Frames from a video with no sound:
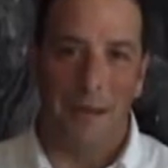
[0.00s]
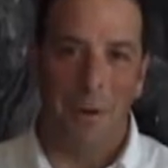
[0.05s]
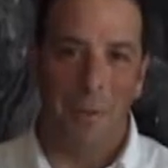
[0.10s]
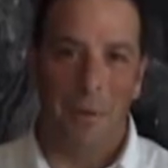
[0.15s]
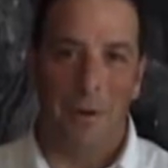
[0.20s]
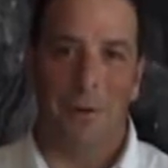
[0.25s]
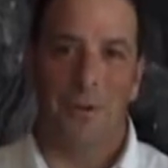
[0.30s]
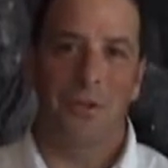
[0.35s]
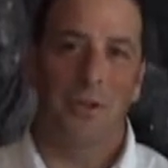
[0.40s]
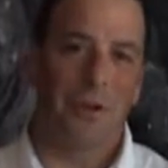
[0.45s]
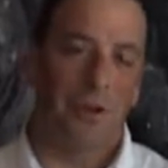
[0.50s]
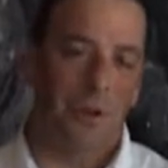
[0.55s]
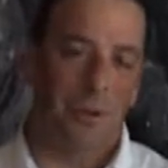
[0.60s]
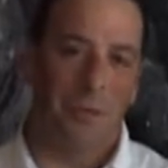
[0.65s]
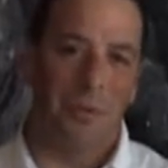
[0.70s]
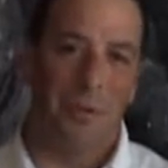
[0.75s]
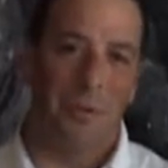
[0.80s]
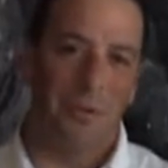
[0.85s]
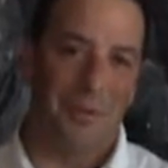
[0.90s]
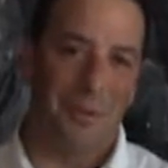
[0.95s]
I want to
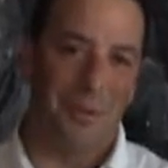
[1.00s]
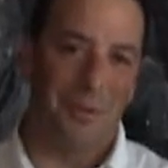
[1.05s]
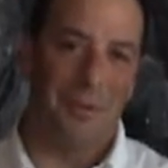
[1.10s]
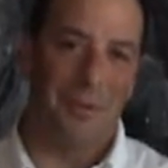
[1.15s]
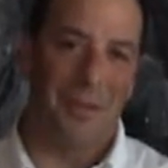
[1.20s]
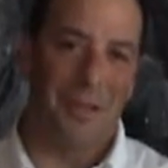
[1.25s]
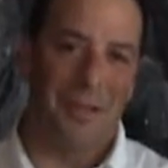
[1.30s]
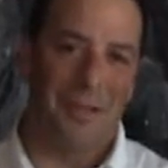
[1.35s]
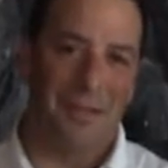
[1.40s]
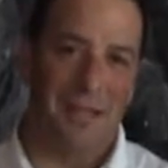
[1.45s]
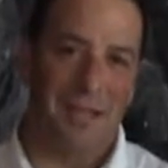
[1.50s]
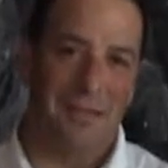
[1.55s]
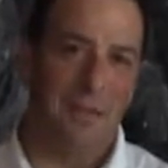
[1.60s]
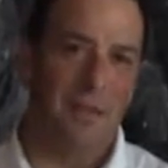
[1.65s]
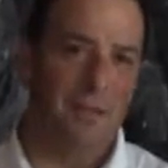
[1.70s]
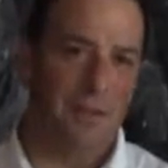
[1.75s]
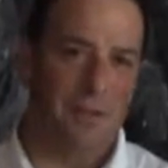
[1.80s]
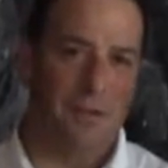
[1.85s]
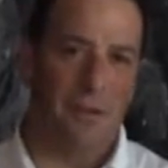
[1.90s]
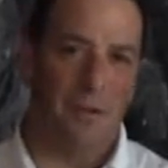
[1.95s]
share it with you because I
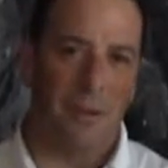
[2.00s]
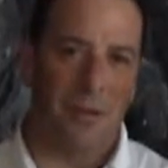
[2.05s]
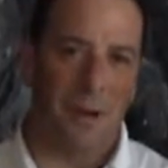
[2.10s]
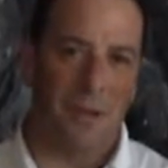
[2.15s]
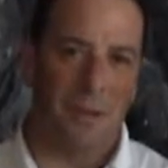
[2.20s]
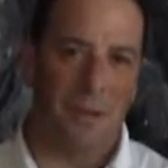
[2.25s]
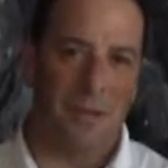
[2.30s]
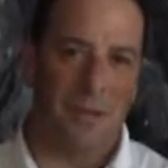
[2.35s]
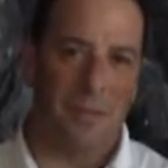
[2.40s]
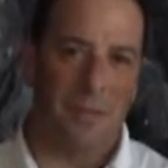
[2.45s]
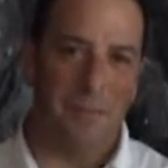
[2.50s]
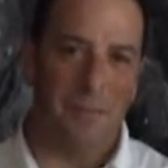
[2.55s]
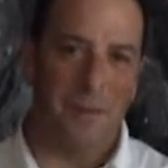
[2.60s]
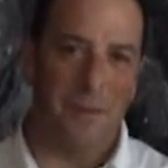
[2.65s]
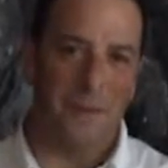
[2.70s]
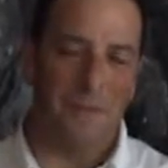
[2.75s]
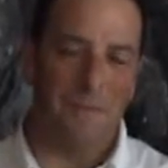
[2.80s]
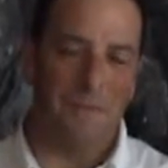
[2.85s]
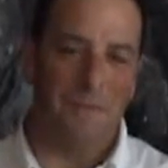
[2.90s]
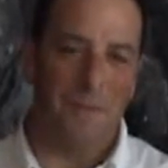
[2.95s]
think there's a lot of wisdom
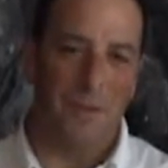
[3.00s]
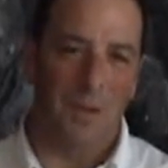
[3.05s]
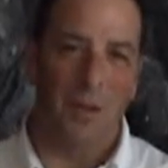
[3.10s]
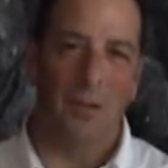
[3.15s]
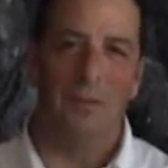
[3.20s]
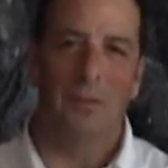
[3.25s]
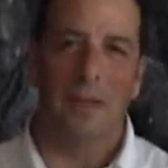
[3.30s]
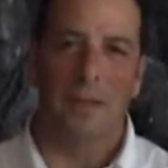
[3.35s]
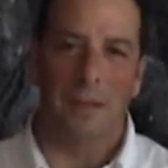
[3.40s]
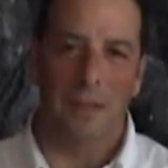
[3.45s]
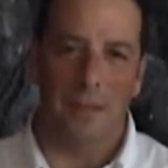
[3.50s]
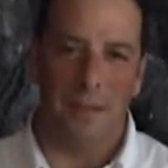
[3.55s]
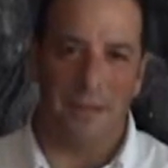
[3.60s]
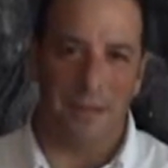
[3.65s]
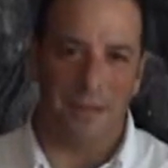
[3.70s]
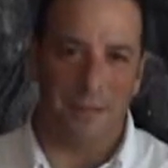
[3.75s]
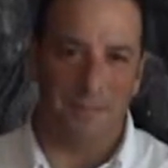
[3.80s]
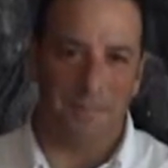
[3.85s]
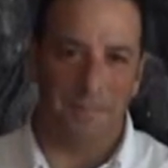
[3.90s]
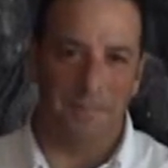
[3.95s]
in it. It goes like
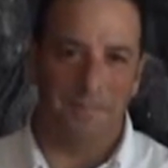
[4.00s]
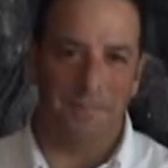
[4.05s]
this.